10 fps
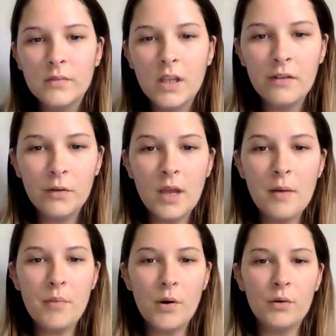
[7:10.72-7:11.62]
if you
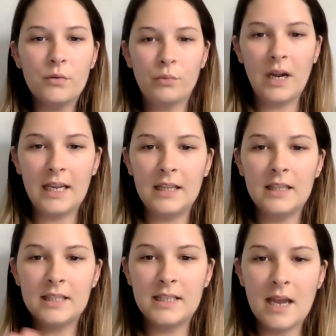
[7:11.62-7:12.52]
get both right,
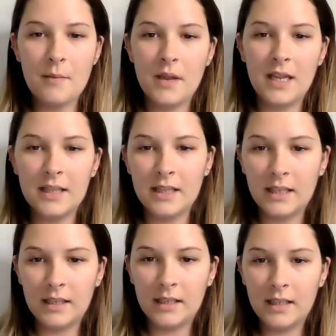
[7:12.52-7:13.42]
the stem and the
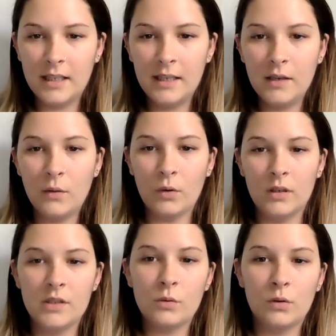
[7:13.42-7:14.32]
key or
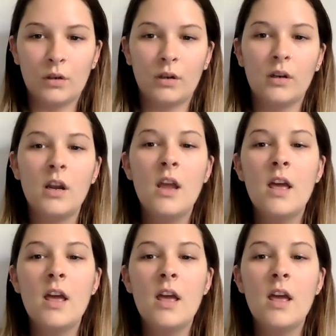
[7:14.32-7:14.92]
disorder,